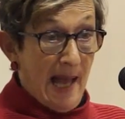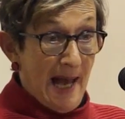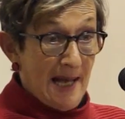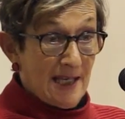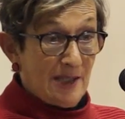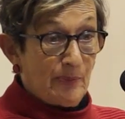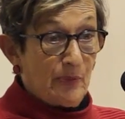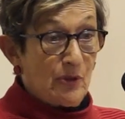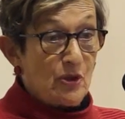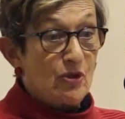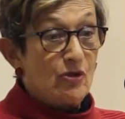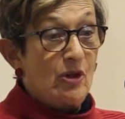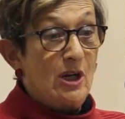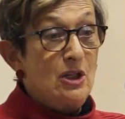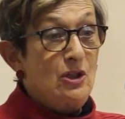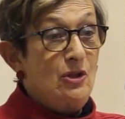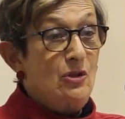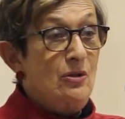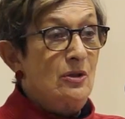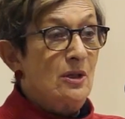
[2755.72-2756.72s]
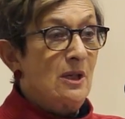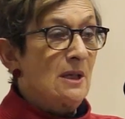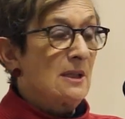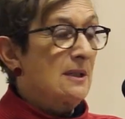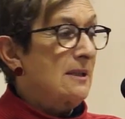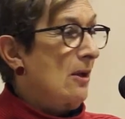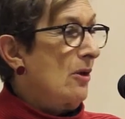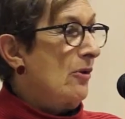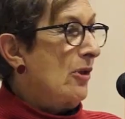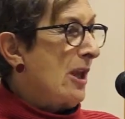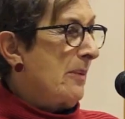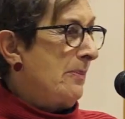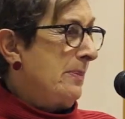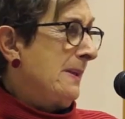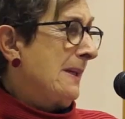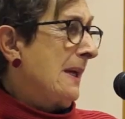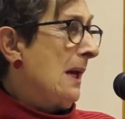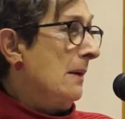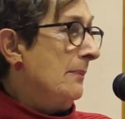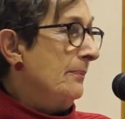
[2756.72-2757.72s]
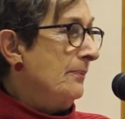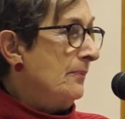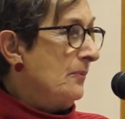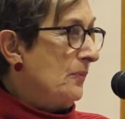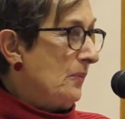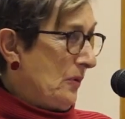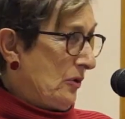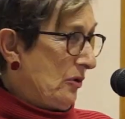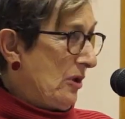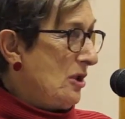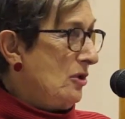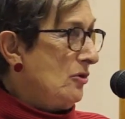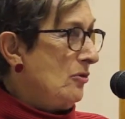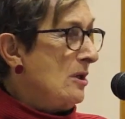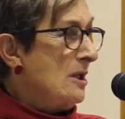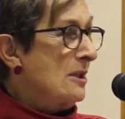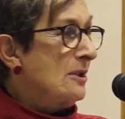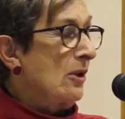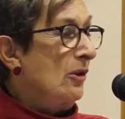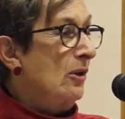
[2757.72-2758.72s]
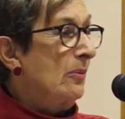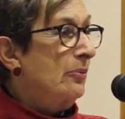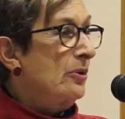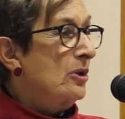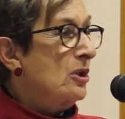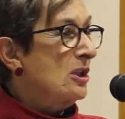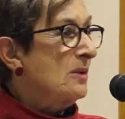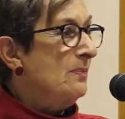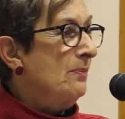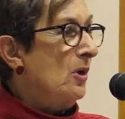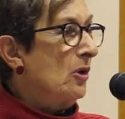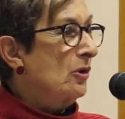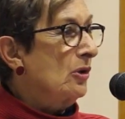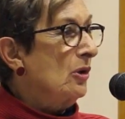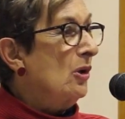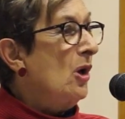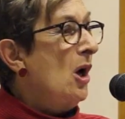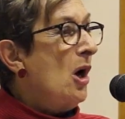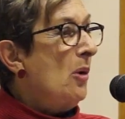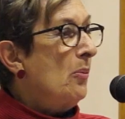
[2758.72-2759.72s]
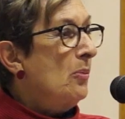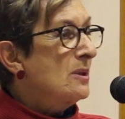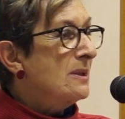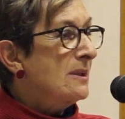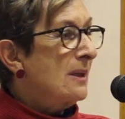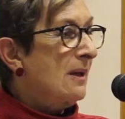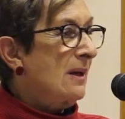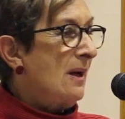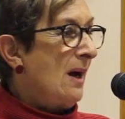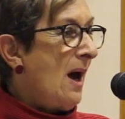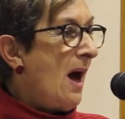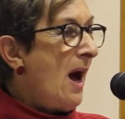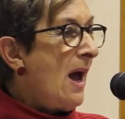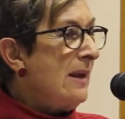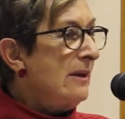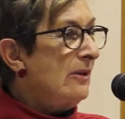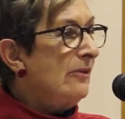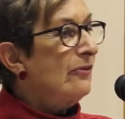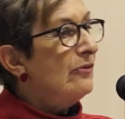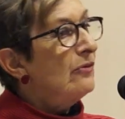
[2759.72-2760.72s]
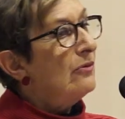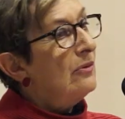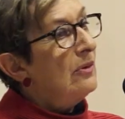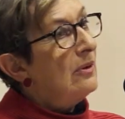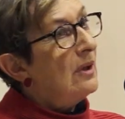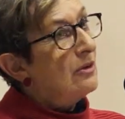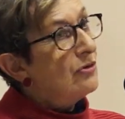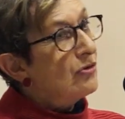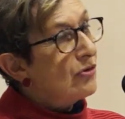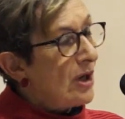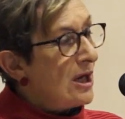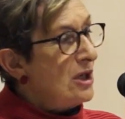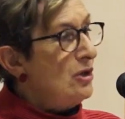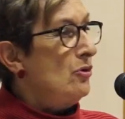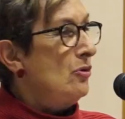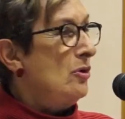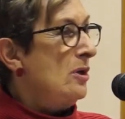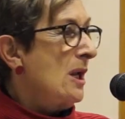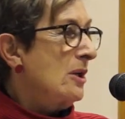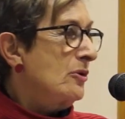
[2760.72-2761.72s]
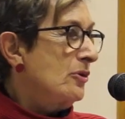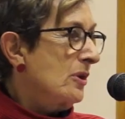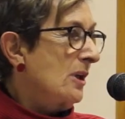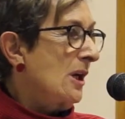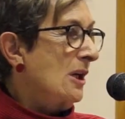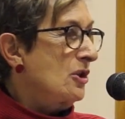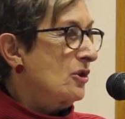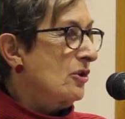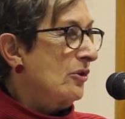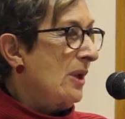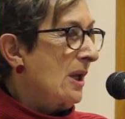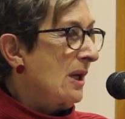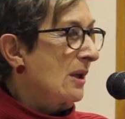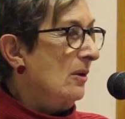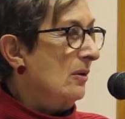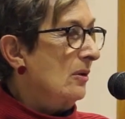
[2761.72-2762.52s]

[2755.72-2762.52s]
aspirant trade unionists, so they'd become trade unionists on the British model, was the kind of trade union education they